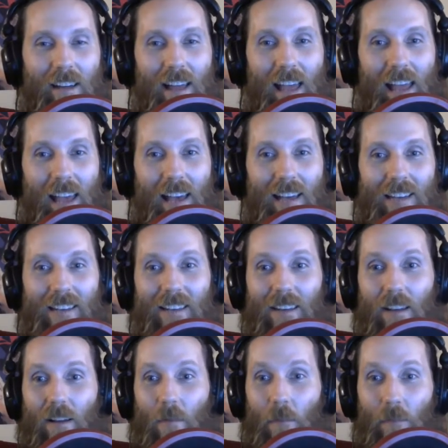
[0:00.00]
and
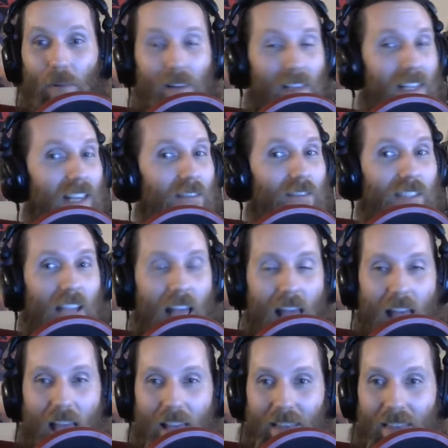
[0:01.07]
believes
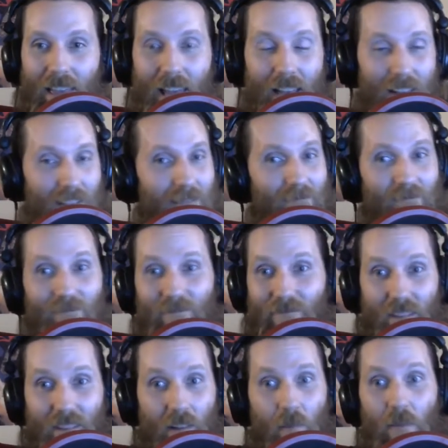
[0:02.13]
that,
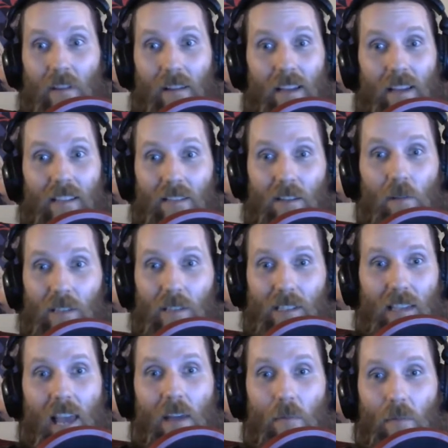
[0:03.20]
you know, there is no
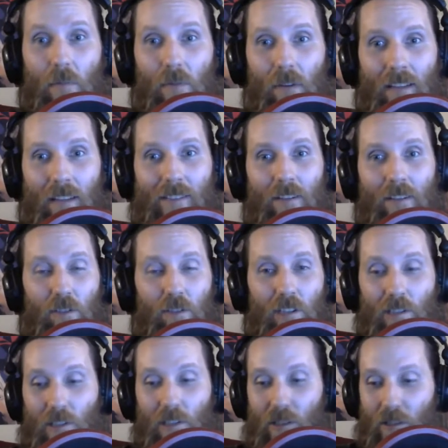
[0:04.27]
escape and so
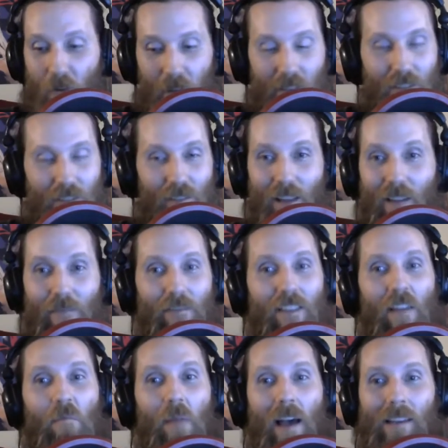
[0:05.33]
she's just going to love
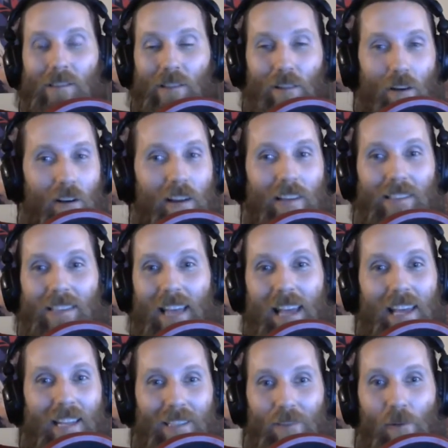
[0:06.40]
them as long as they
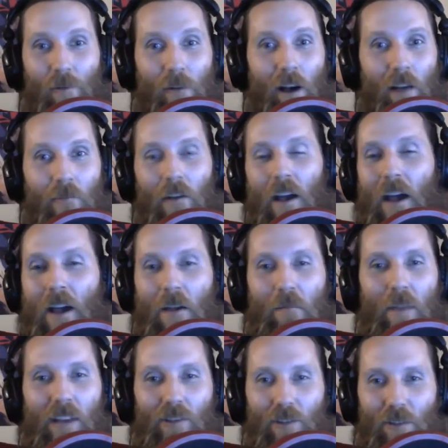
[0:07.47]
can survive.
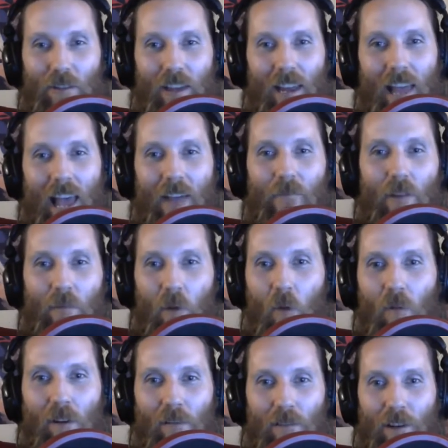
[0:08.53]
Make sure that every
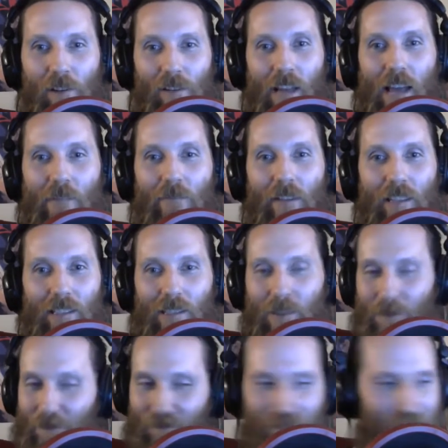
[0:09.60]
moment of their life
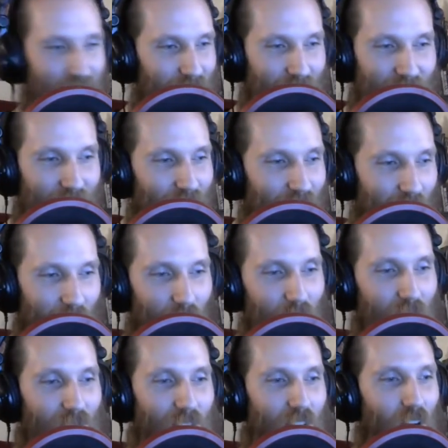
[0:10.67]
is
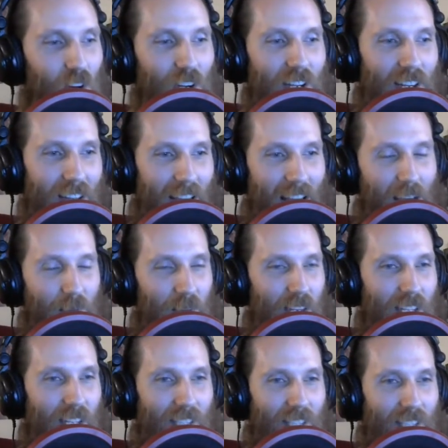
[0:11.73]
full of joy and
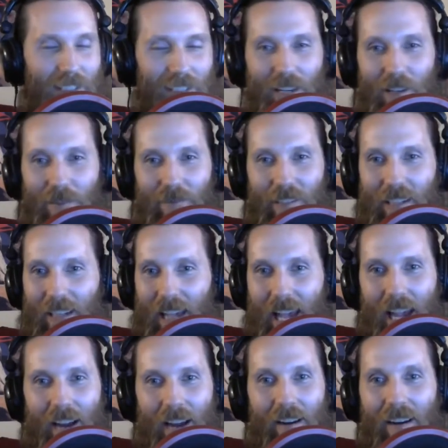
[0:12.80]
happiness and love and
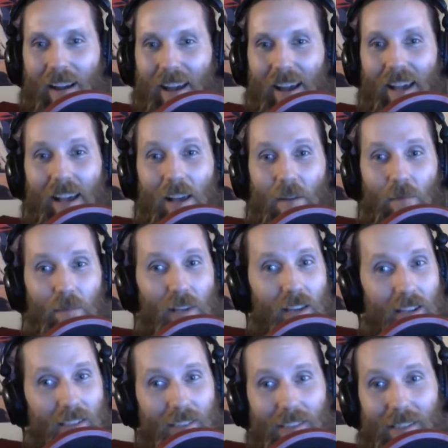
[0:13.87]
care
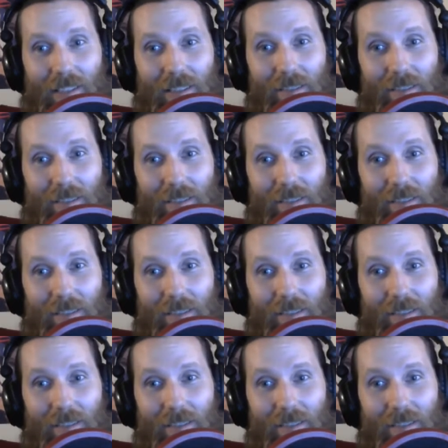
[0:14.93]
because